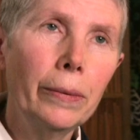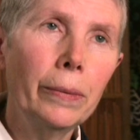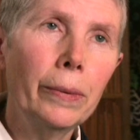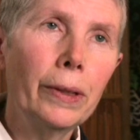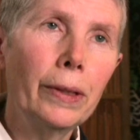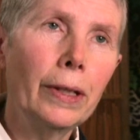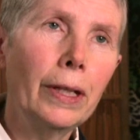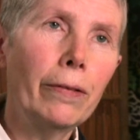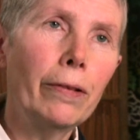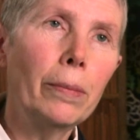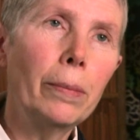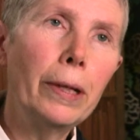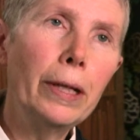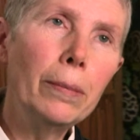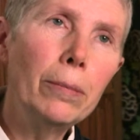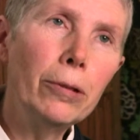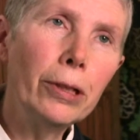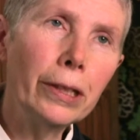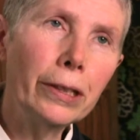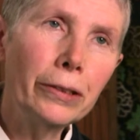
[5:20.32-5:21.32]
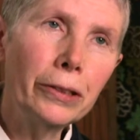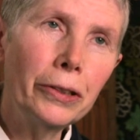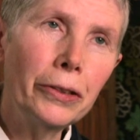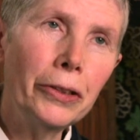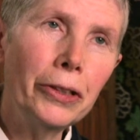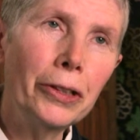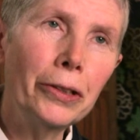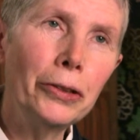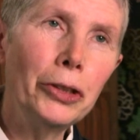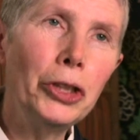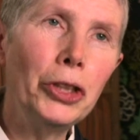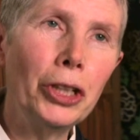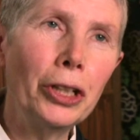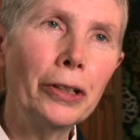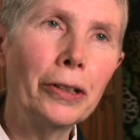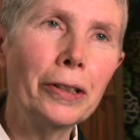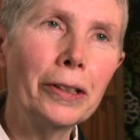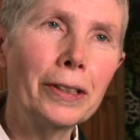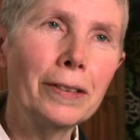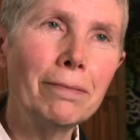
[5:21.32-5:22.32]
when everybody brings in their
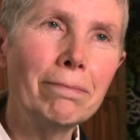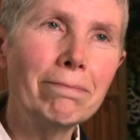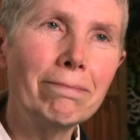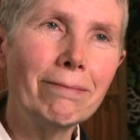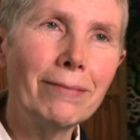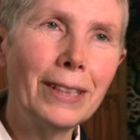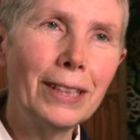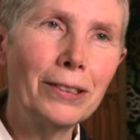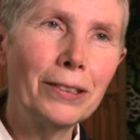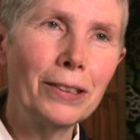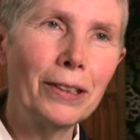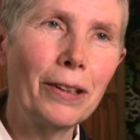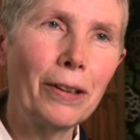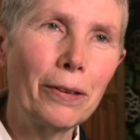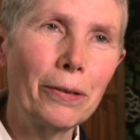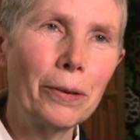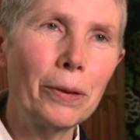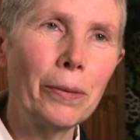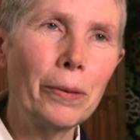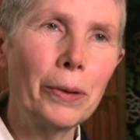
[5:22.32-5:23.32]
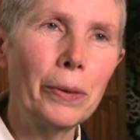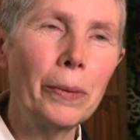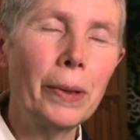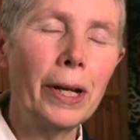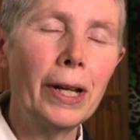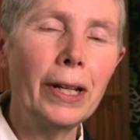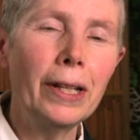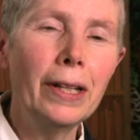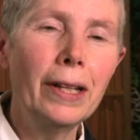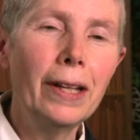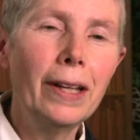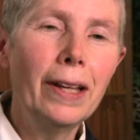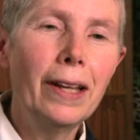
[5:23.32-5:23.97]
junk and gets to throw it away.